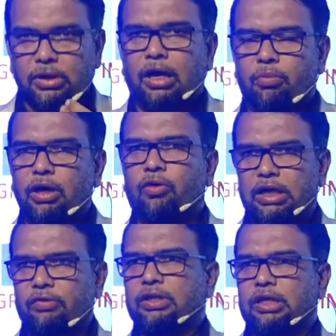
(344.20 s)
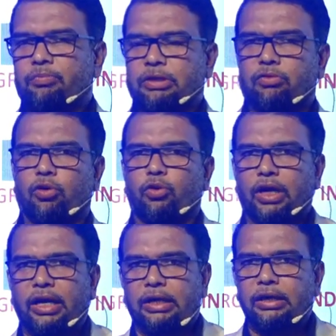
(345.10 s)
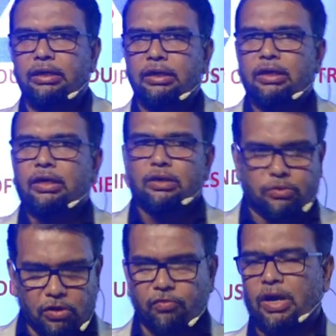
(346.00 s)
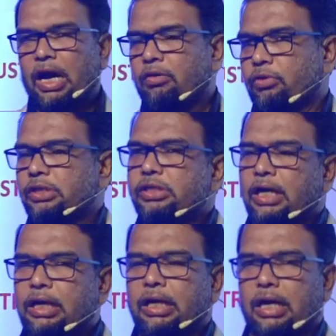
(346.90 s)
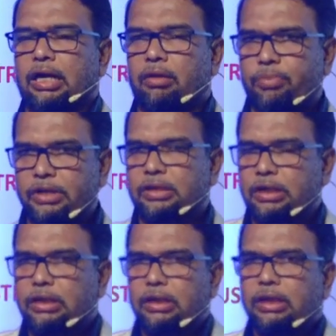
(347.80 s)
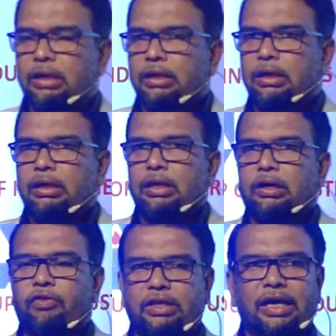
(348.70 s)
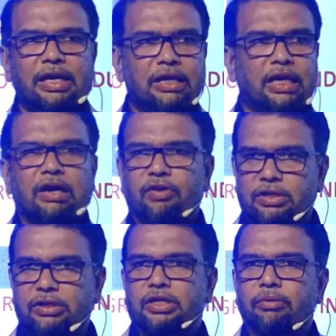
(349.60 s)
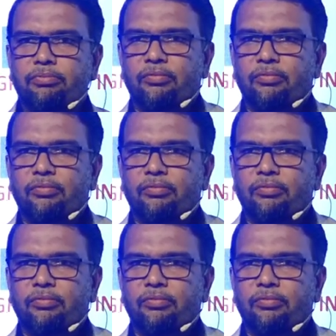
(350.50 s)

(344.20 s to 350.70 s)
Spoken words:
above whatever the temperature we are going to get it? So we have installed a compressor with a heat recovery system,